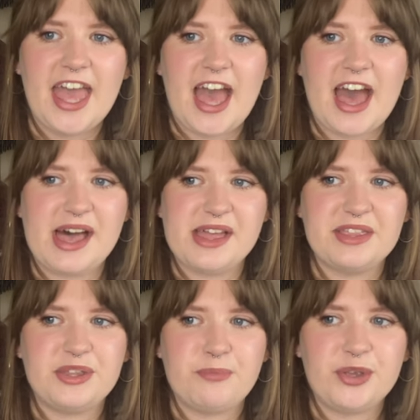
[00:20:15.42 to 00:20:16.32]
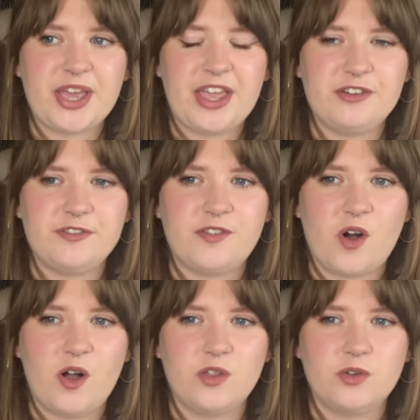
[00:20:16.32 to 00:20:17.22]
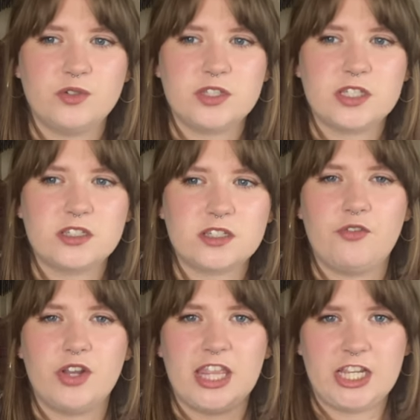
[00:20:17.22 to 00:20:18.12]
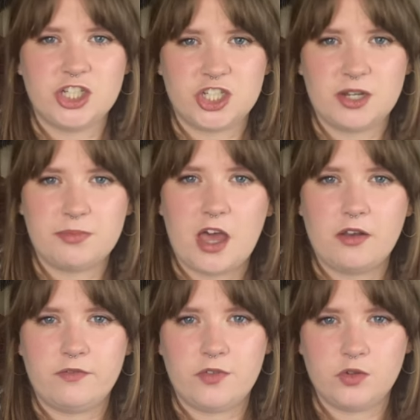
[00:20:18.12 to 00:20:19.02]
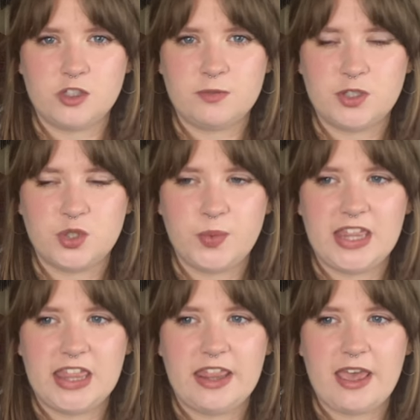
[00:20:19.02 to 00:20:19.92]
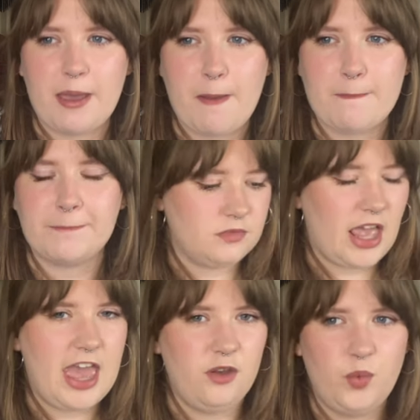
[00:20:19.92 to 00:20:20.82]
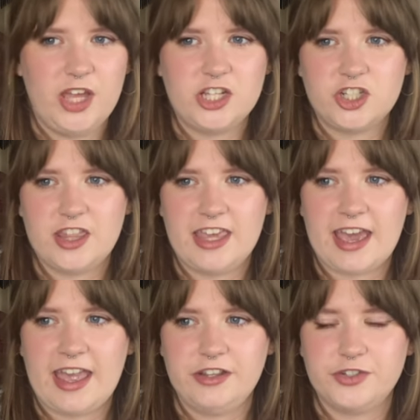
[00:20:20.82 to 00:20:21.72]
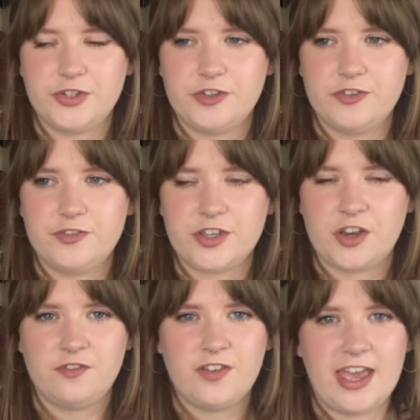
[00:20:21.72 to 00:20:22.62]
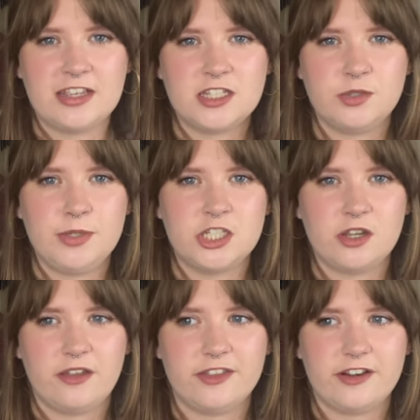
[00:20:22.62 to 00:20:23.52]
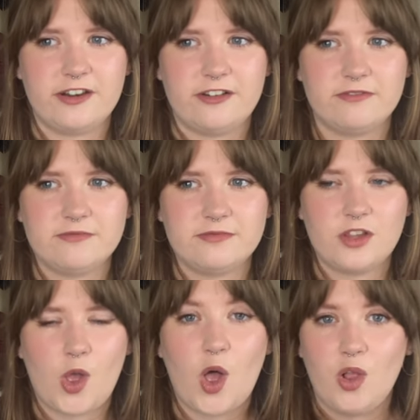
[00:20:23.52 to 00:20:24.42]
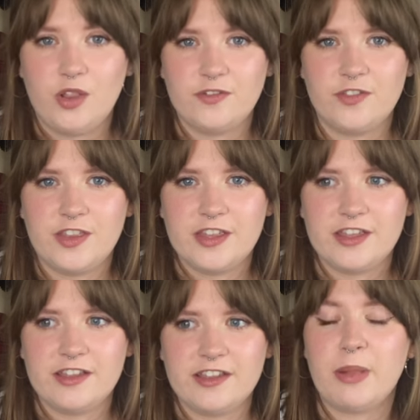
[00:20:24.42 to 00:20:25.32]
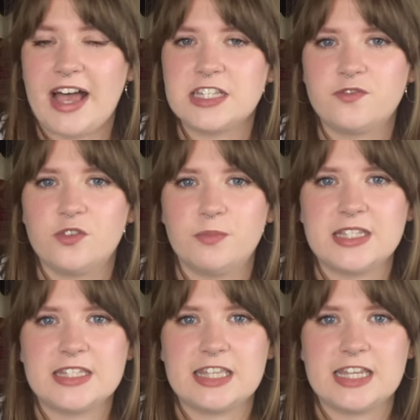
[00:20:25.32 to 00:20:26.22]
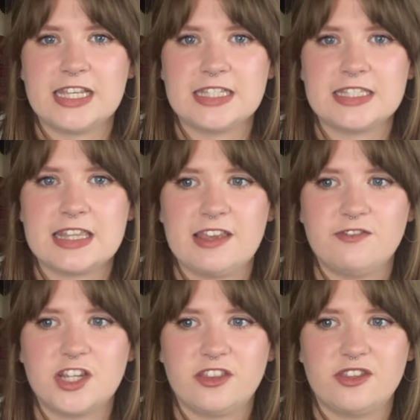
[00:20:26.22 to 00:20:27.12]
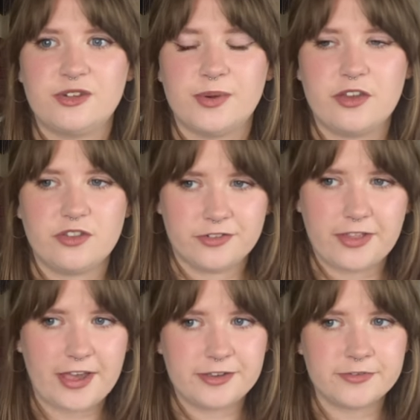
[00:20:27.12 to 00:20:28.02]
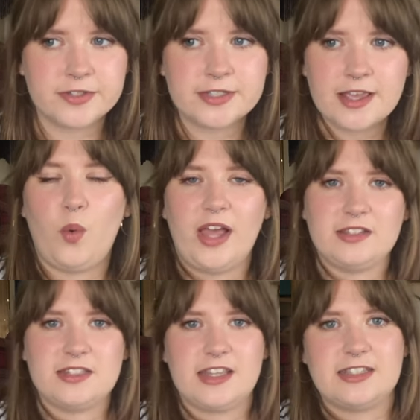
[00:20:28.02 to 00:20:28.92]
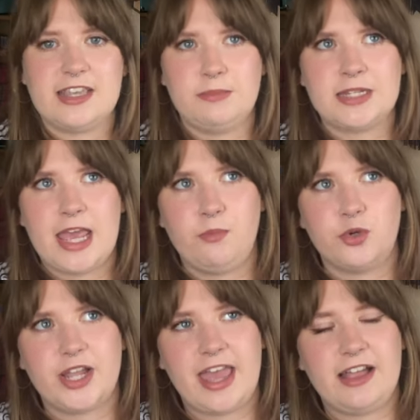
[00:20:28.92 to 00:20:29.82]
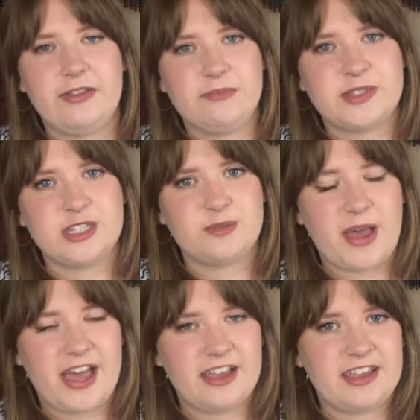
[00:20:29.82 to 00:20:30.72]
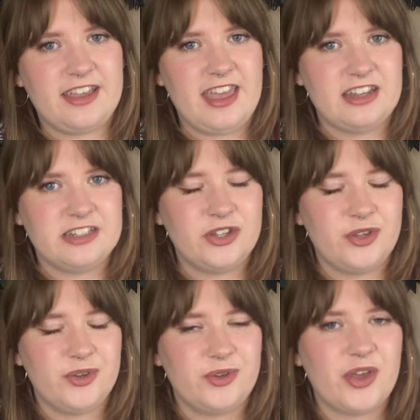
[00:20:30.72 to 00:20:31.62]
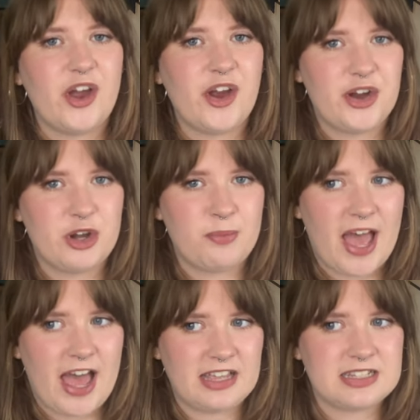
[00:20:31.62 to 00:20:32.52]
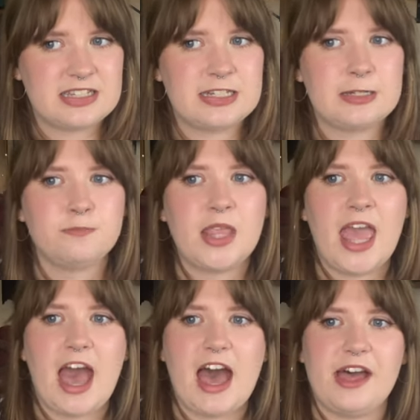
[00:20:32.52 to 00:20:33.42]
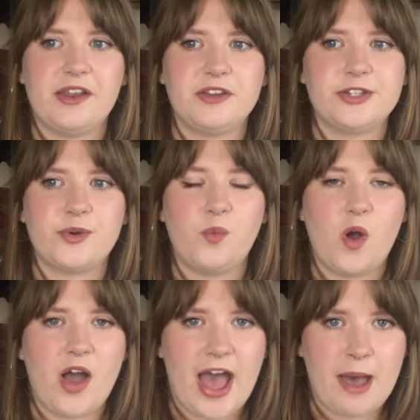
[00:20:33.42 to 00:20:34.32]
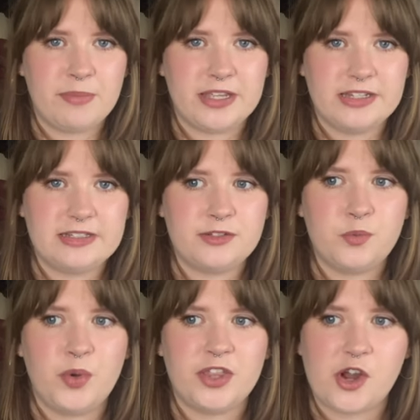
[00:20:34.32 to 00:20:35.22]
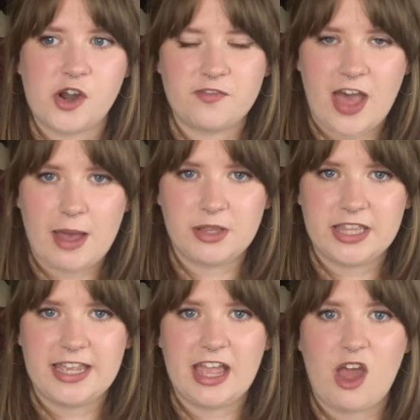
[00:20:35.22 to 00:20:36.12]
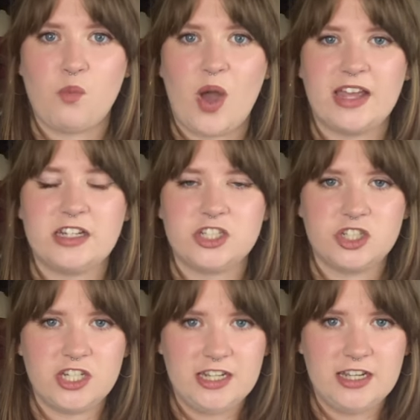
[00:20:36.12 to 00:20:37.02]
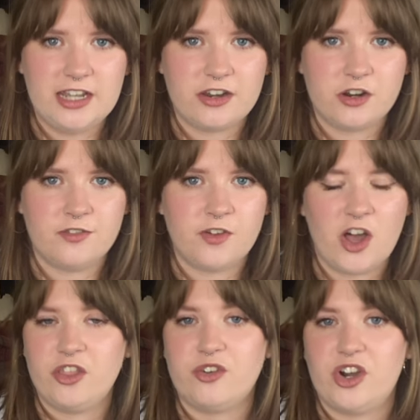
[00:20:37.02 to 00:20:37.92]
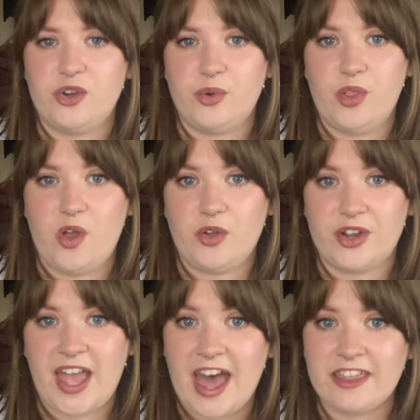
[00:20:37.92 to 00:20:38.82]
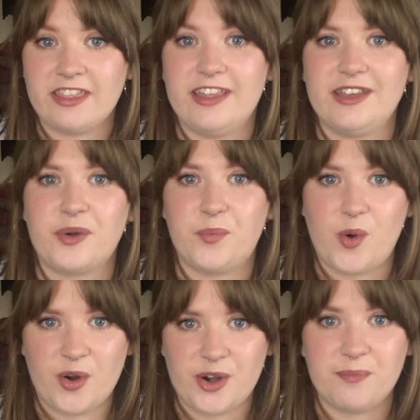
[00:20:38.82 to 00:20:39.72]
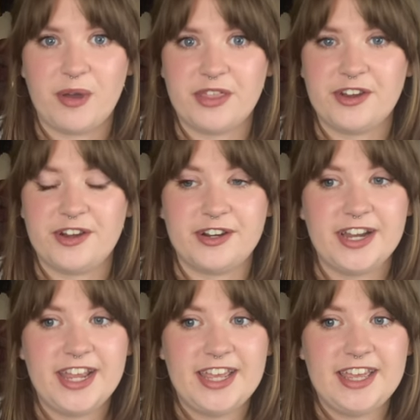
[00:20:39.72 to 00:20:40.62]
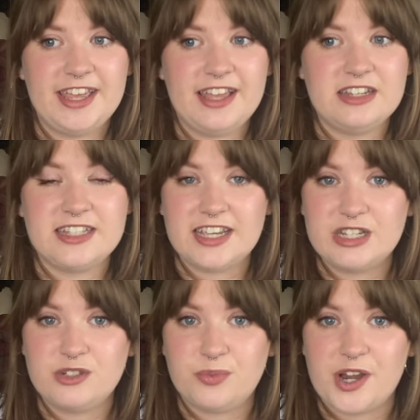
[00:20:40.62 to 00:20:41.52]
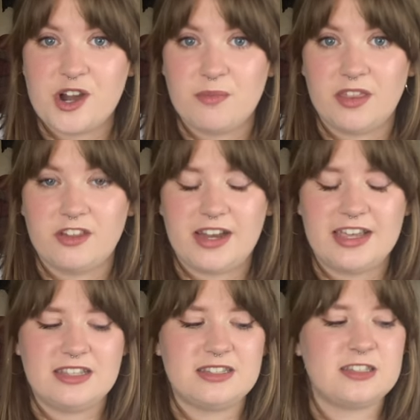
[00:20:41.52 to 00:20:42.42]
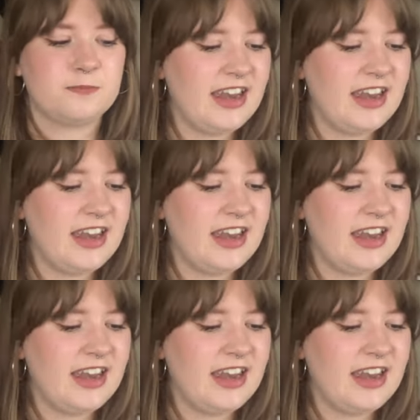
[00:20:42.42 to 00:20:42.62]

And the book kind of follows the relationship that unfolds between them, in which they kind of confess to each other all of the blasphemous things they've done throughout their lives, whilst at the same time we're getting glimpses back into her past and what happened with her family and why she and her father are no longer Catholic, what her mother did, where her mother is.